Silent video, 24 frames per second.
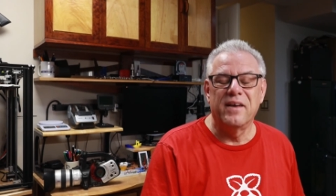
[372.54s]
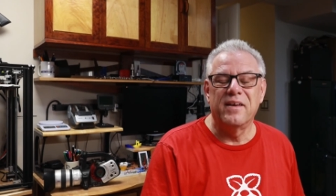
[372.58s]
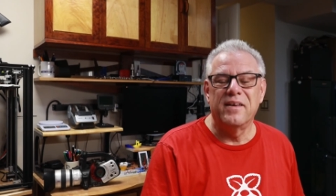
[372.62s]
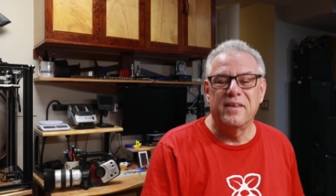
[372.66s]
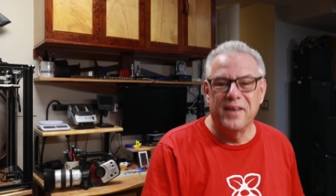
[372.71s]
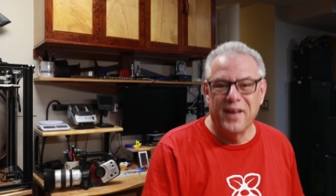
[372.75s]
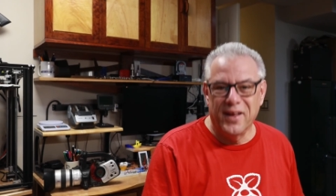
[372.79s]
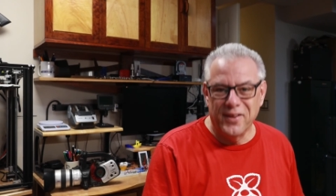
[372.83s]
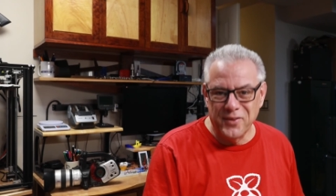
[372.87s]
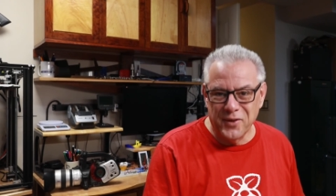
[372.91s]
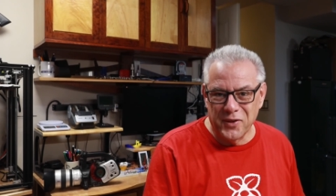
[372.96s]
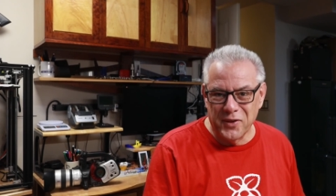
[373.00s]

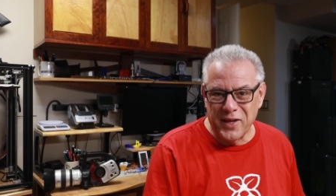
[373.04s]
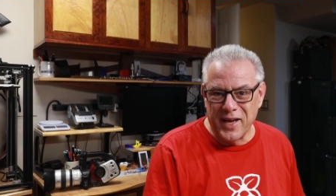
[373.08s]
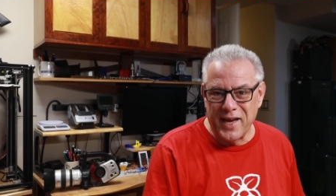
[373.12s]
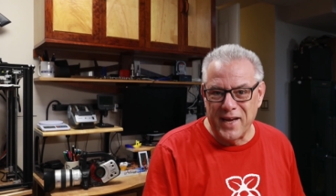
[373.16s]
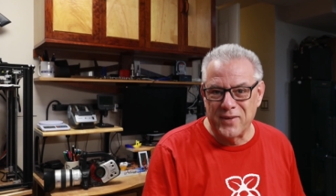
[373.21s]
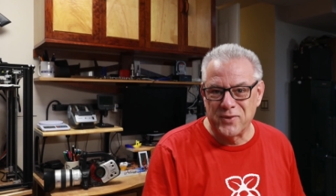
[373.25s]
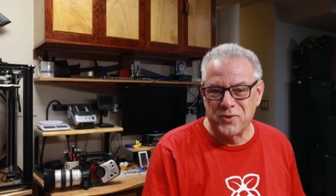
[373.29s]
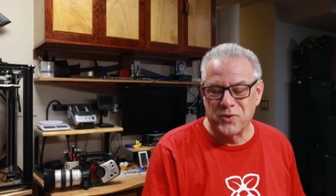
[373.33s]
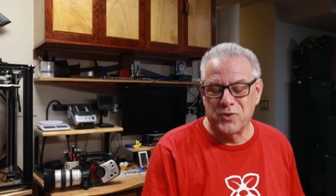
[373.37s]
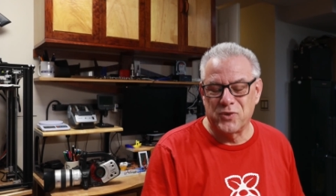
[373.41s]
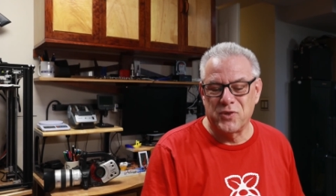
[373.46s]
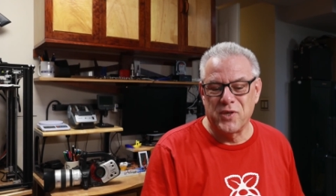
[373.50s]

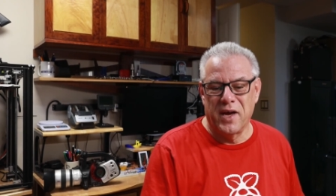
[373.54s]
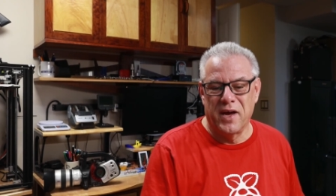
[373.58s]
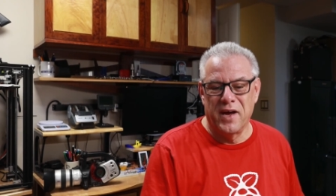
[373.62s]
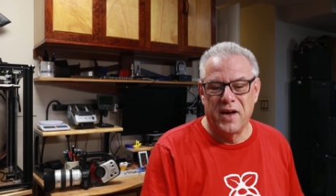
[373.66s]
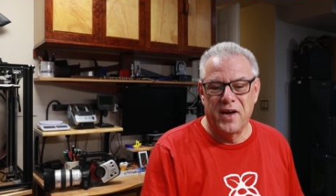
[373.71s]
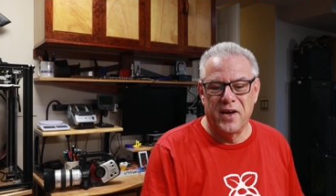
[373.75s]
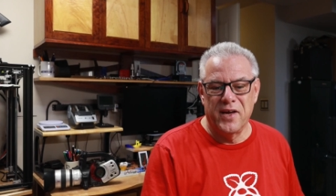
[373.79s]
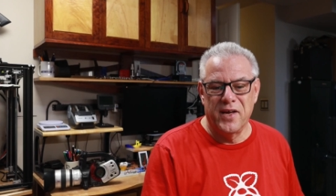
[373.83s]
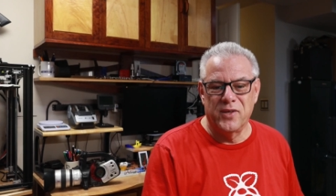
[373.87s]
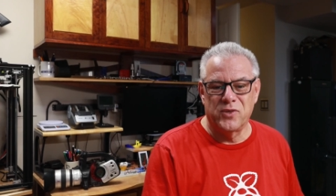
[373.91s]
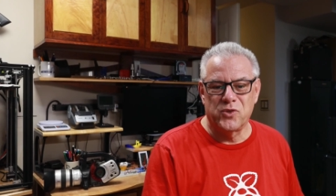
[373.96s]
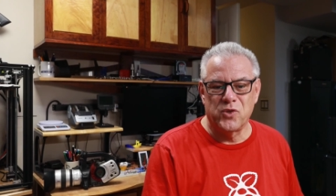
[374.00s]
Nonetheless,
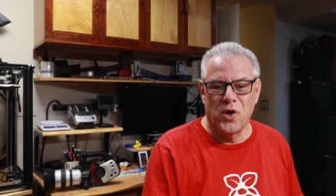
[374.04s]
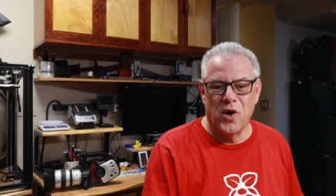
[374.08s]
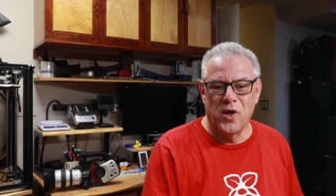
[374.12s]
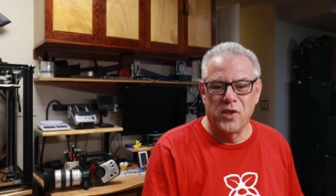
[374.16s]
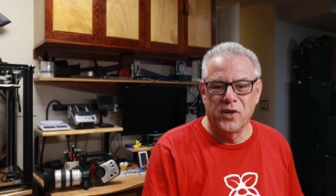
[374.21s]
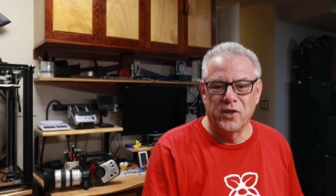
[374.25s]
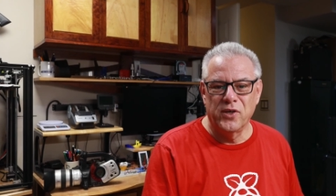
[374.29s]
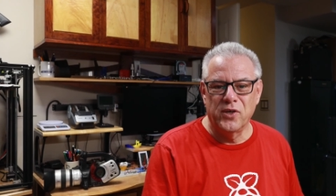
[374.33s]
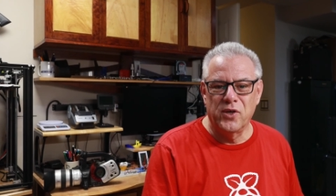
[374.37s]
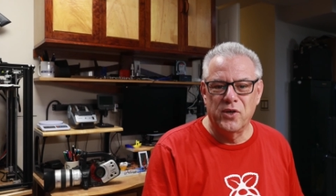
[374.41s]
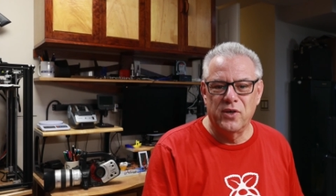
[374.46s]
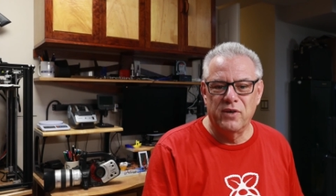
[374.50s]
it's
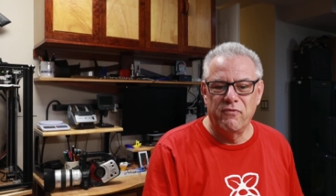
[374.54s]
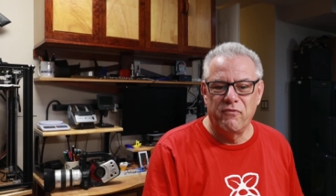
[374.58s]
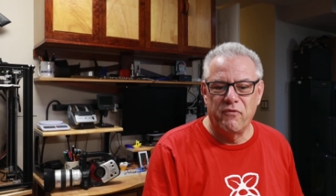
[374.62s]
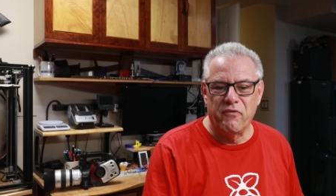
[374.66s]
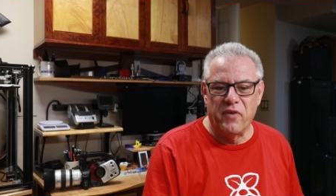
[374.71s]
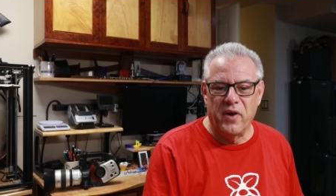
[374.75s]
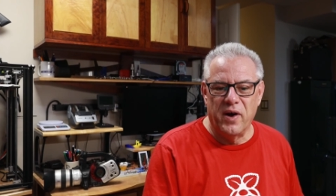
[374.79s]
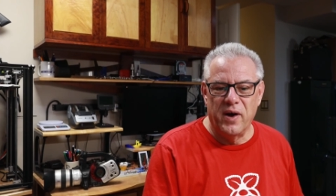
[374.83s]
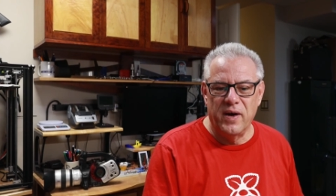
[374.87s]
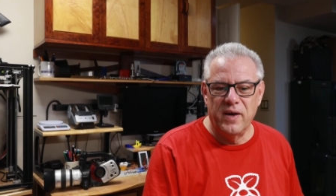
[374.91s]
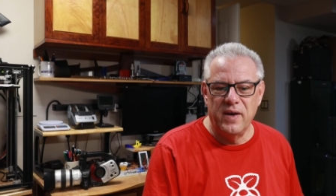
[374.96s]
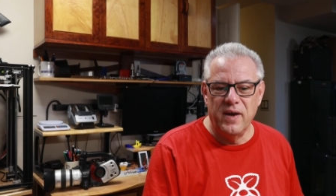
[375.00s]
all in good
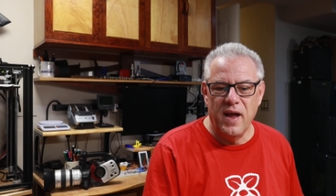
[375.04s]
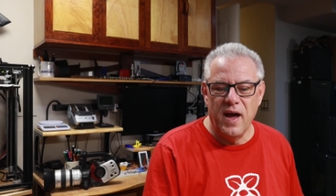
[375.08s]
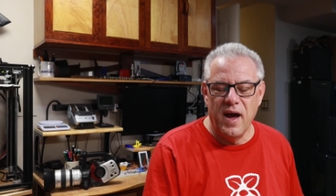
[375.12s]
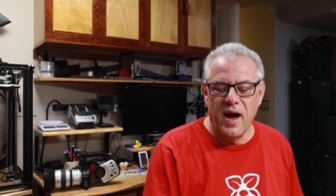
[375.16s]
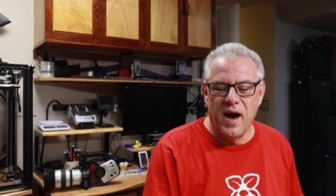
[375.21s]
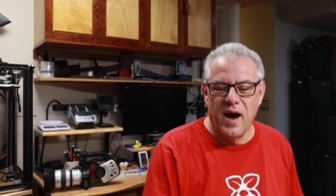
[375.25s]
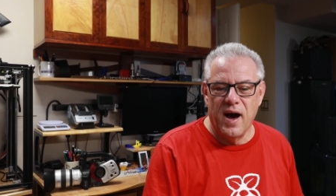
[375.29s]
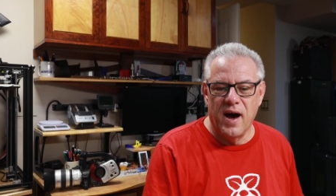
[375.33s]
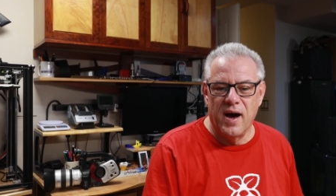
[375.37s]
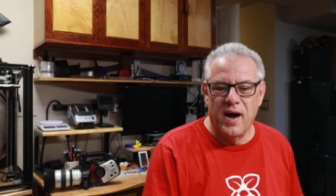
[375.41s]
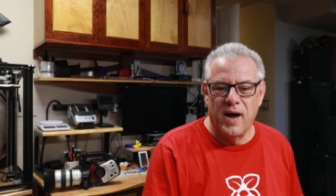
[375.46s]
fun.